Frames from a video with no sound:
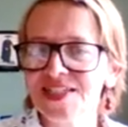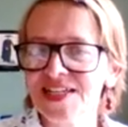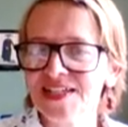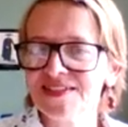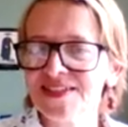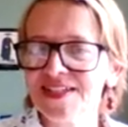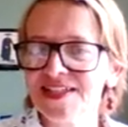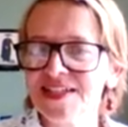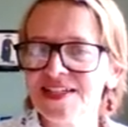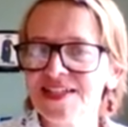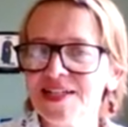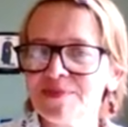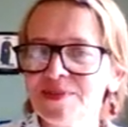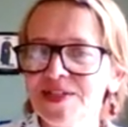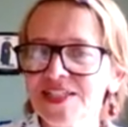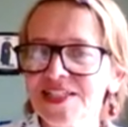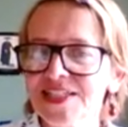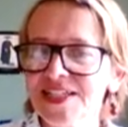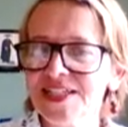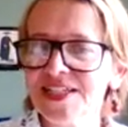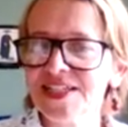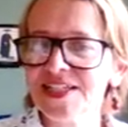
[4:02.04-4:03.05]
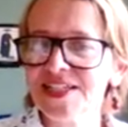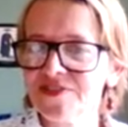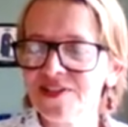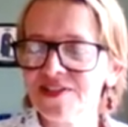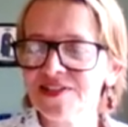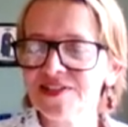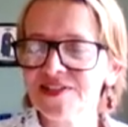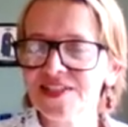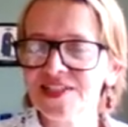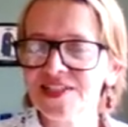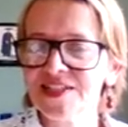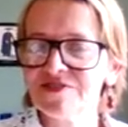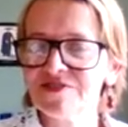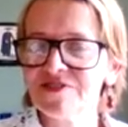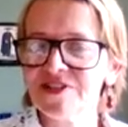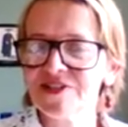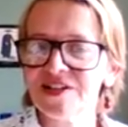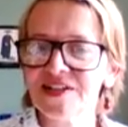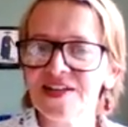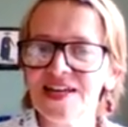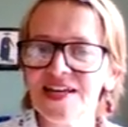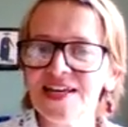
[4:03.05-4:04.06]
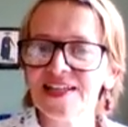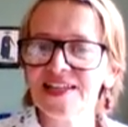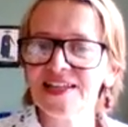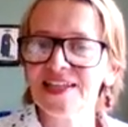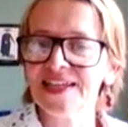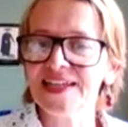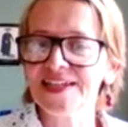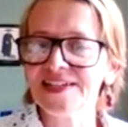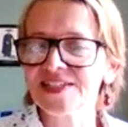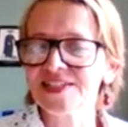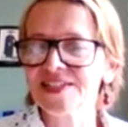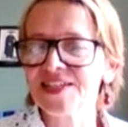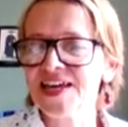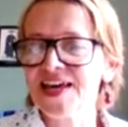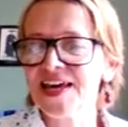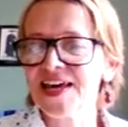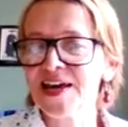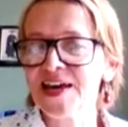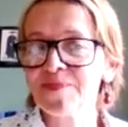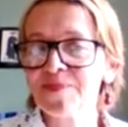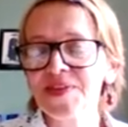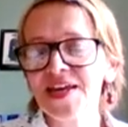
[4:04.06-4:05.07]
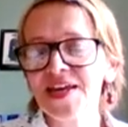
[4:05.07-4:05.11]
and academic staff, and you can see there are links there.